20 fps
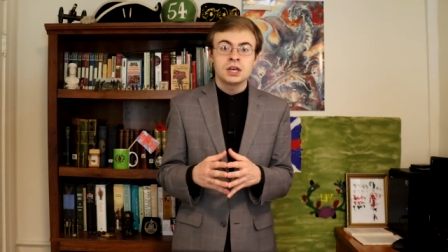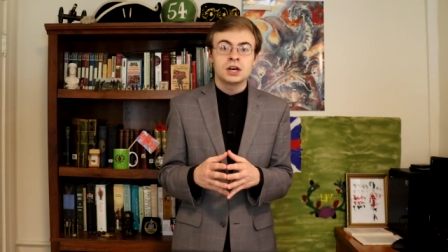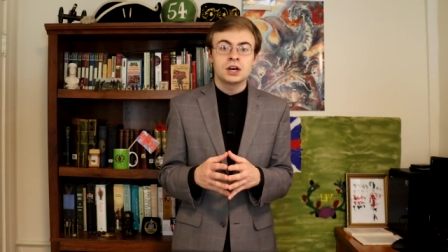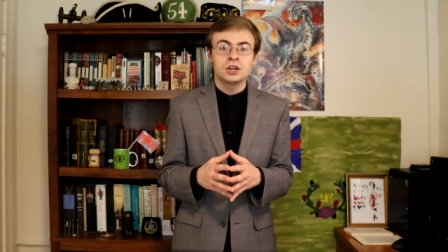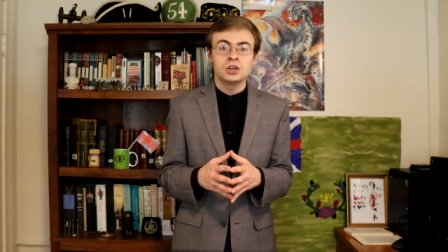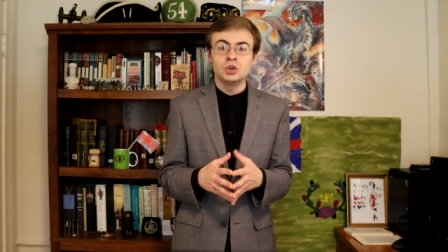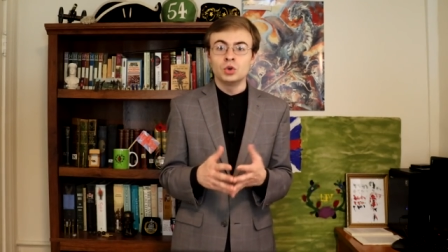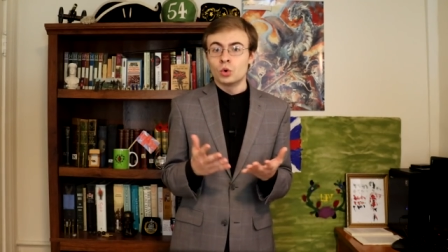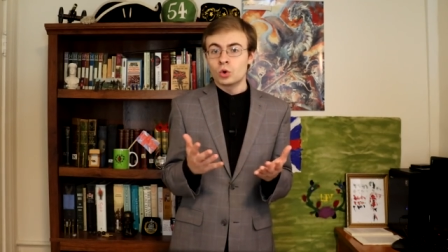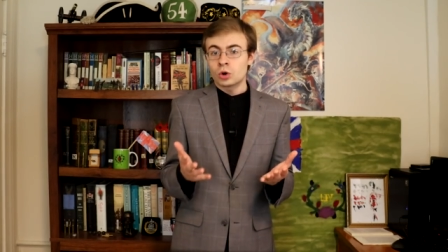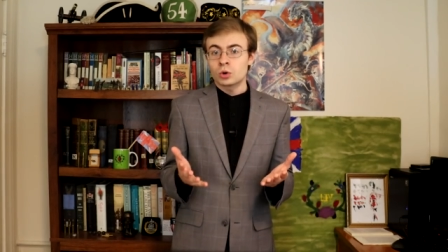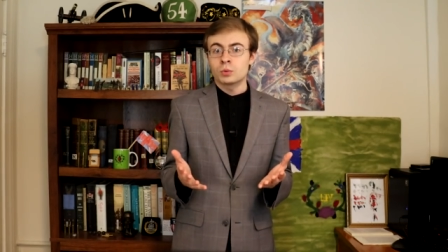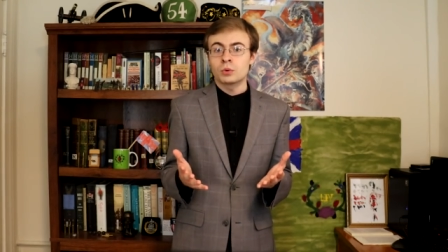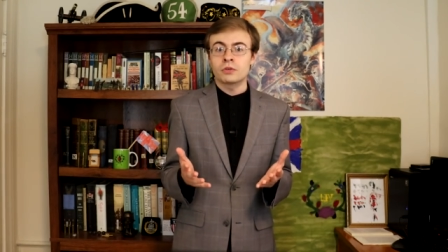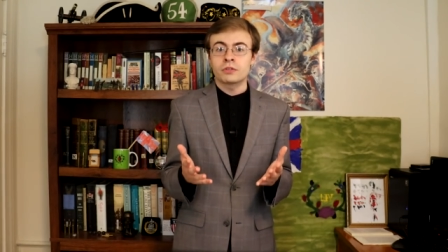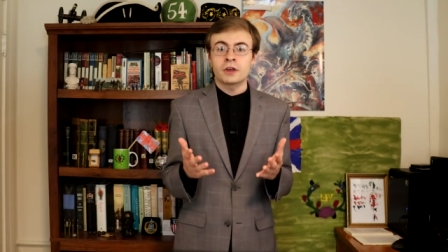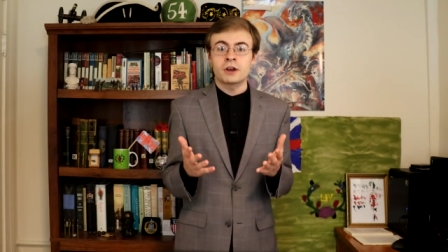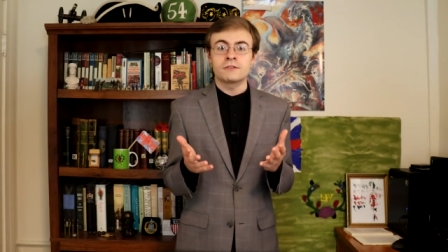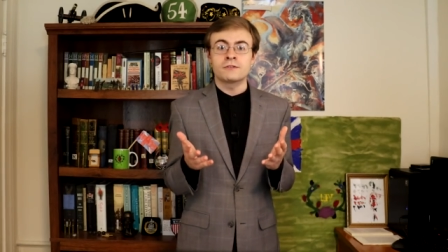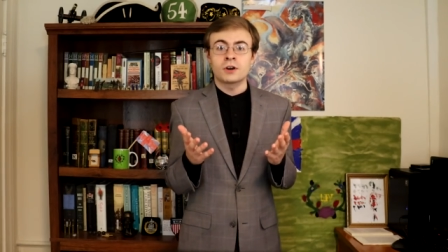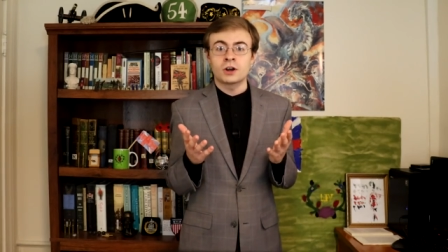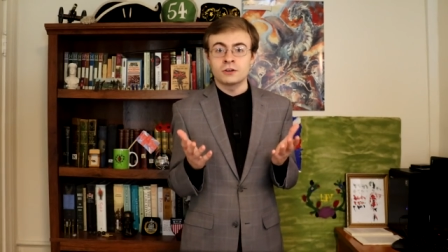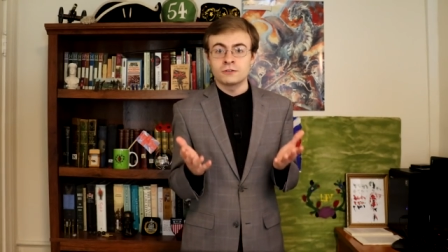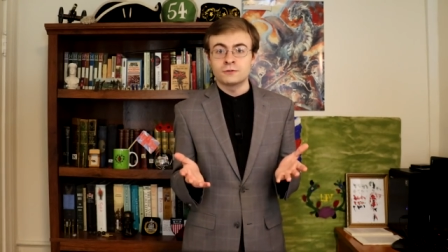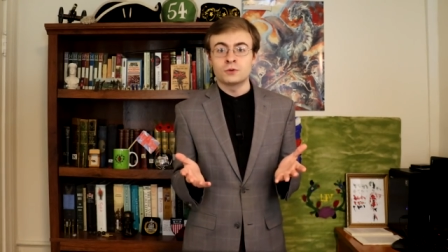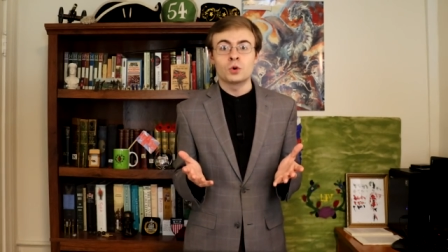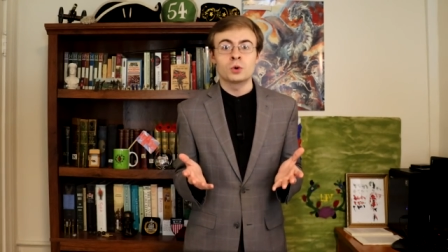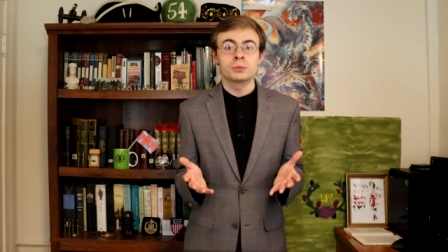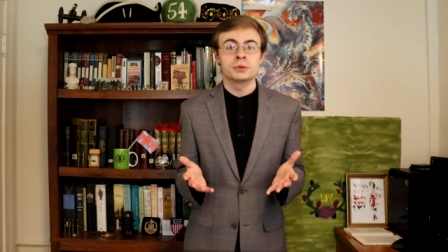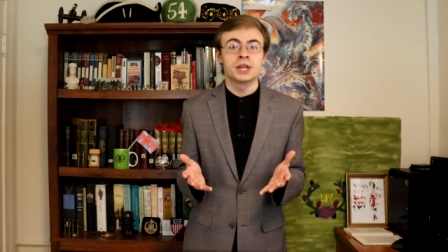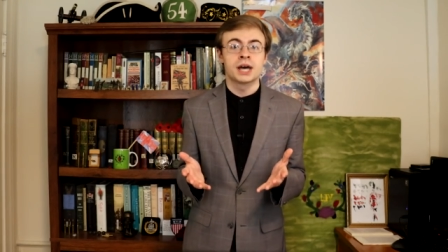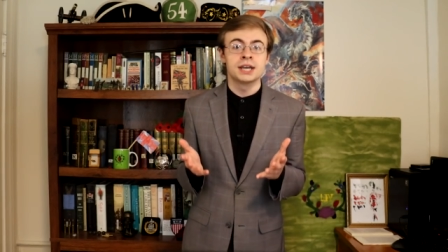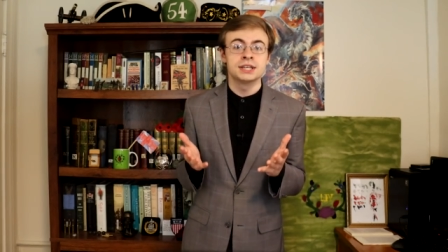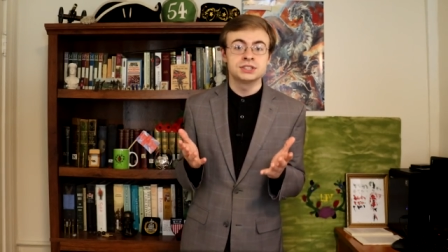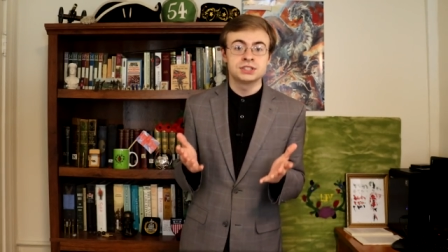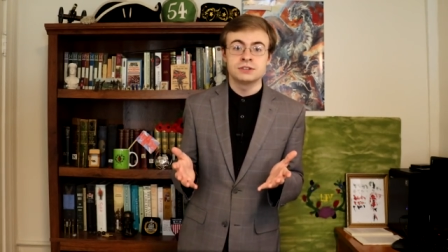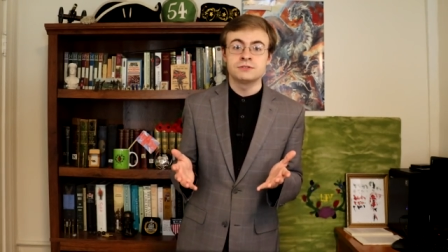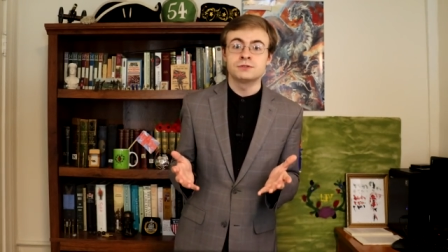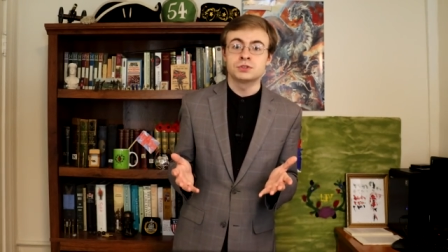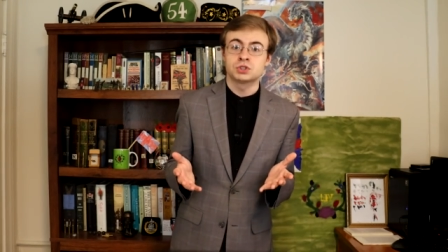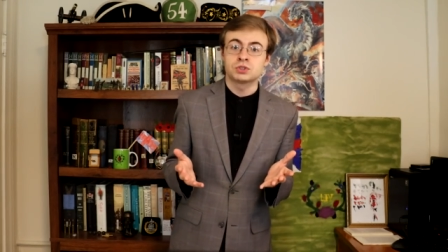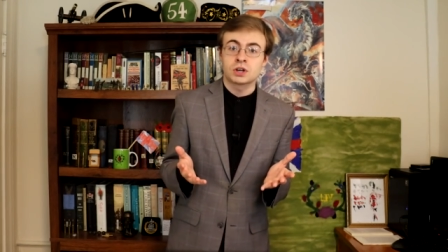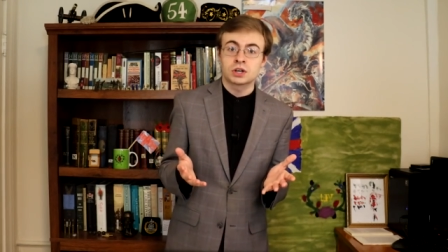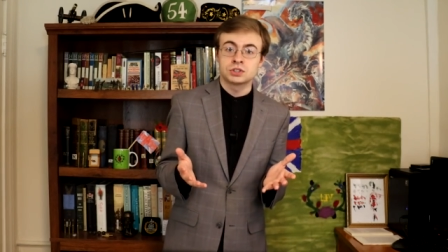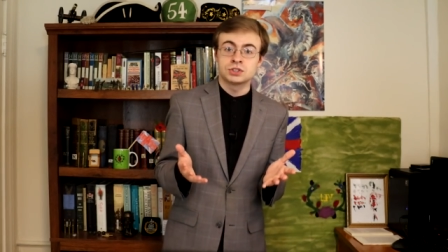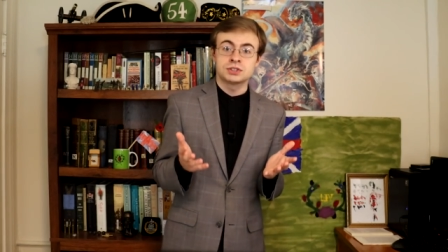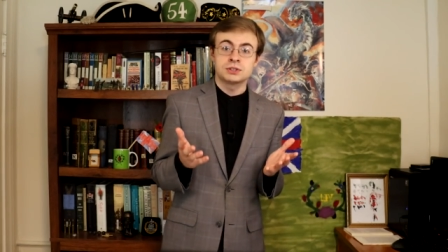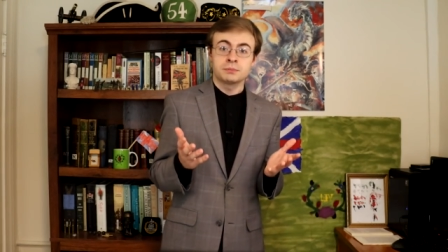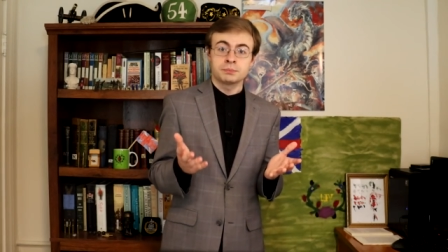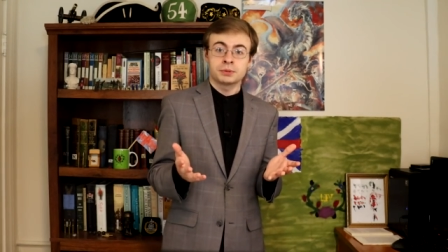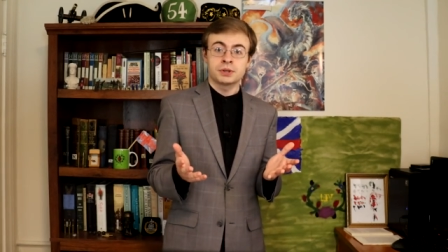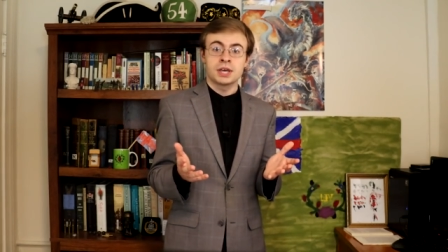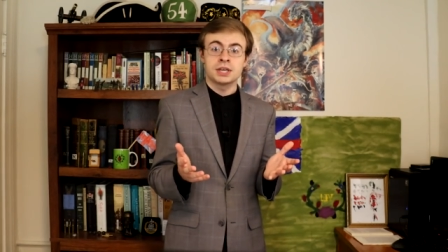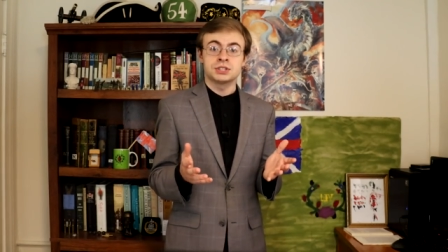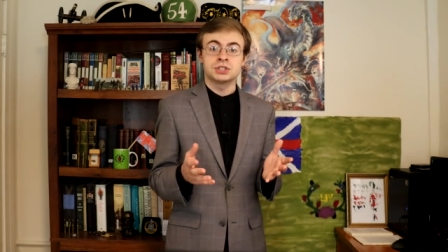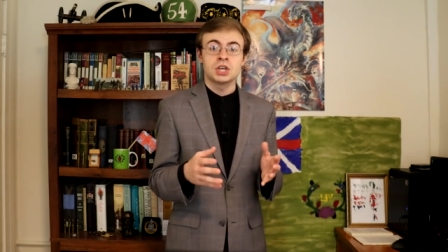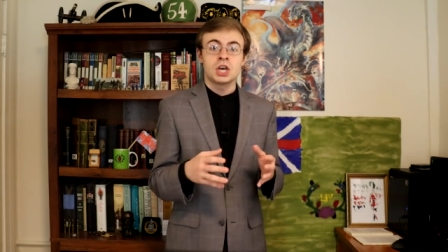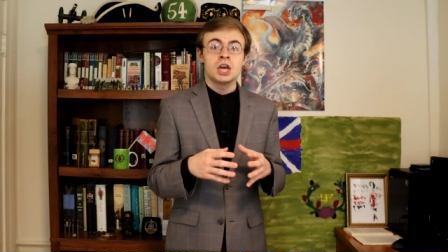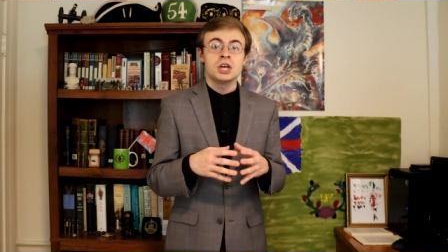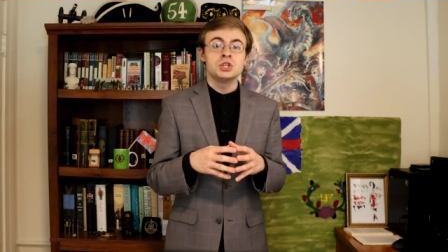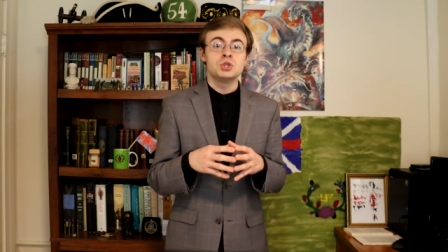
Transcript: uh, nor were there very formalized infrastructures in place